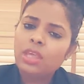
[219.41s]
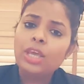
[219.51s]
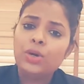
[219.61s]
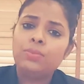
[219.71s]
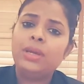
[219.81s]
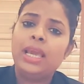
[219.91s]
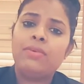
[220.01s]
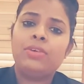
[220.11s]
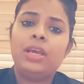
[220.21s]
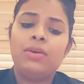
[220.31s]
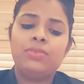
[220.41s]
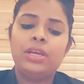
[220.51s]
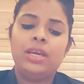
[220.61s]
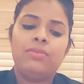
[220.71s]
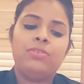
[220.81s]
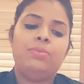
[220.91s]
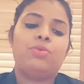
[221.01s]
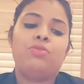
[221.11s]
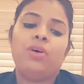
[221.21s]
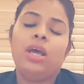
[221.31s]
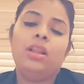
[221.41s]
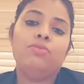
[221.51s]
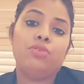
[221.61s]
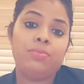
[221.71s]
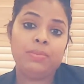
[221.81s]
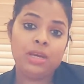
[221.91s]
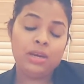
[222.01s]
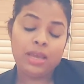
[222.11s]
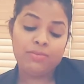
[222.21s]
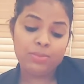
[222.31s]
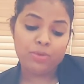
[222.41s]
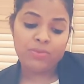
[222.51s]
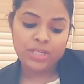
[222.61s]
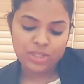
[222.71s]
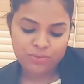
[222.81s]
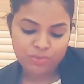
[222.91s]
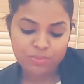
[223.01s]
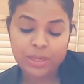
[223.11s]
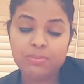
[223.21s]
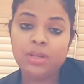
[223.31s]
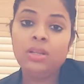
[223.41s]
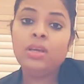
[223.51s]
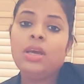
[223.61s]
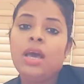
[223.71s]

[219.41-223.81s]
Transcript: It could be every profile for every profession for people.